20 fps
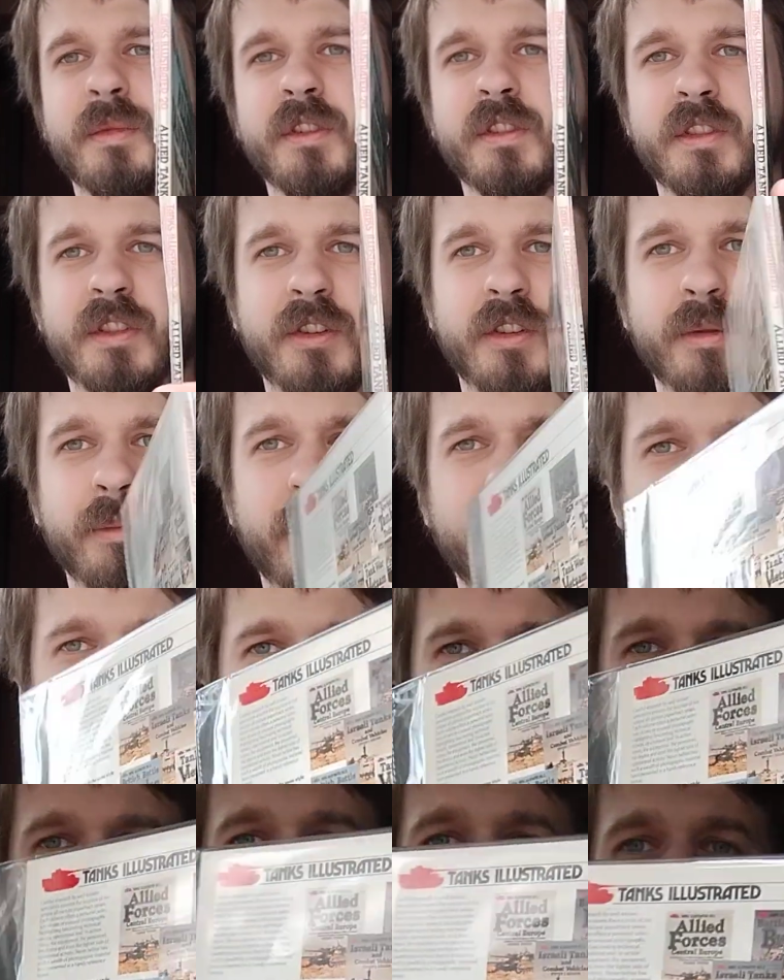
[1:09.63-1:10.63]
military
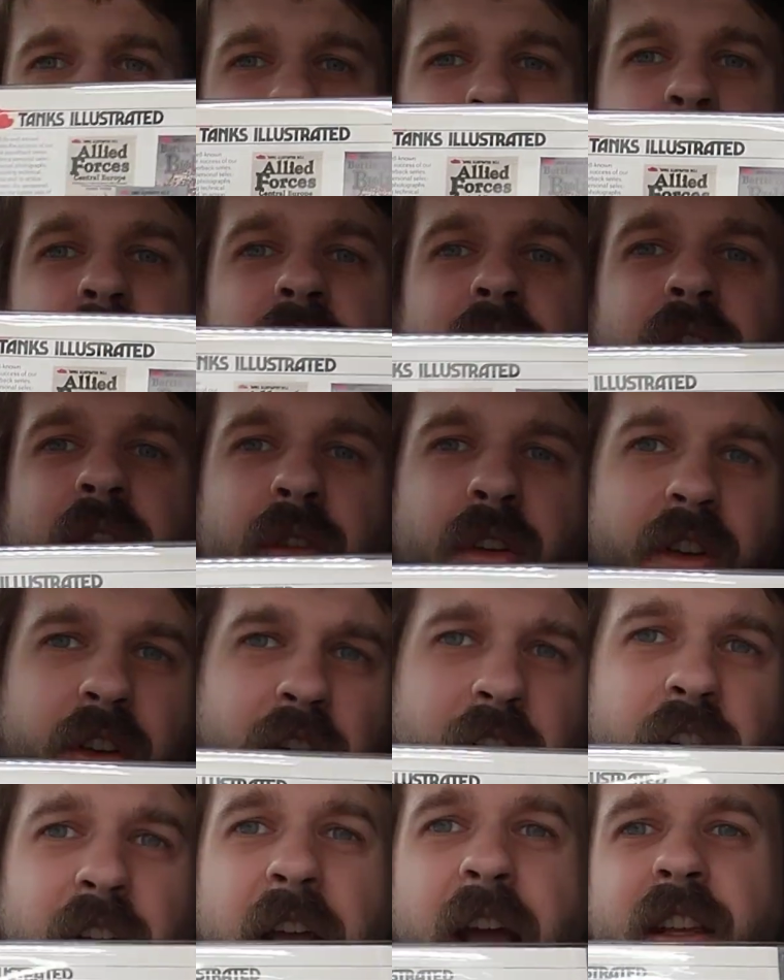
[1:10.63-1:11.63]
books. We have
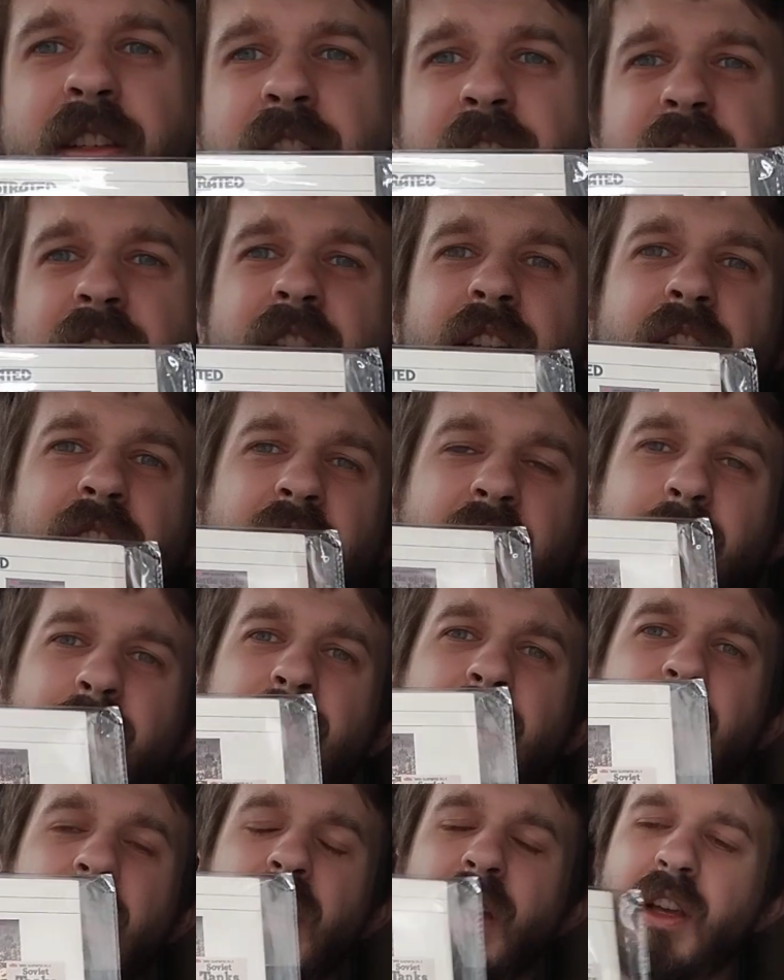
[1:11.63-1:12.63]
good access to
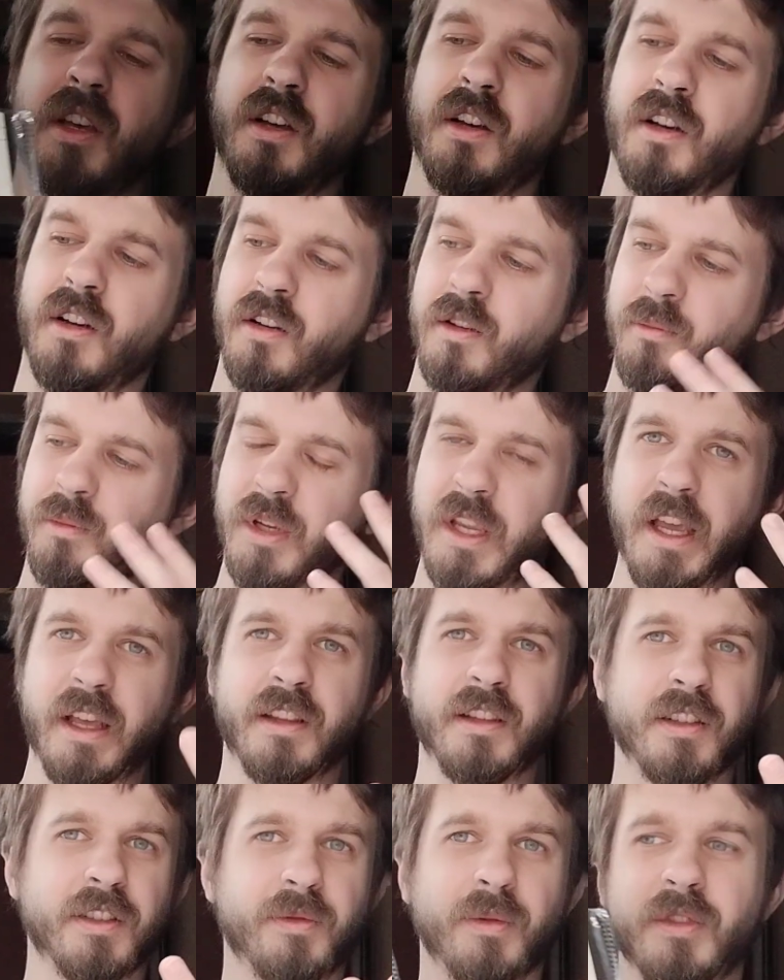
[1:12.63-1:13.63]
them. But yeah,
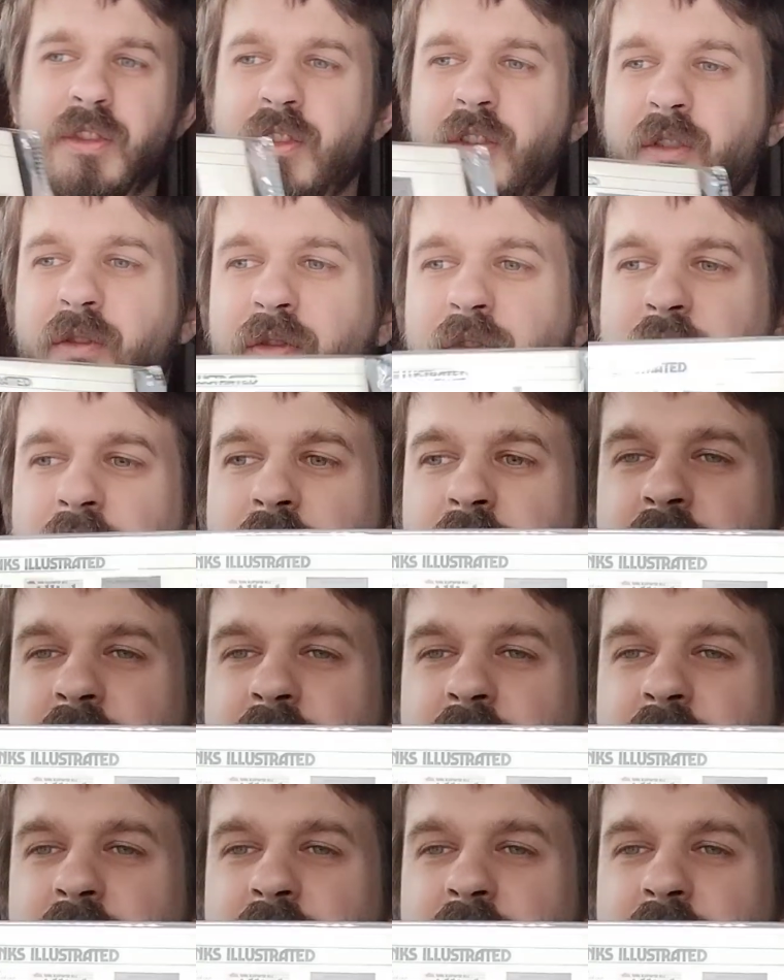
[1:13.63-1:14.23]
this one sold for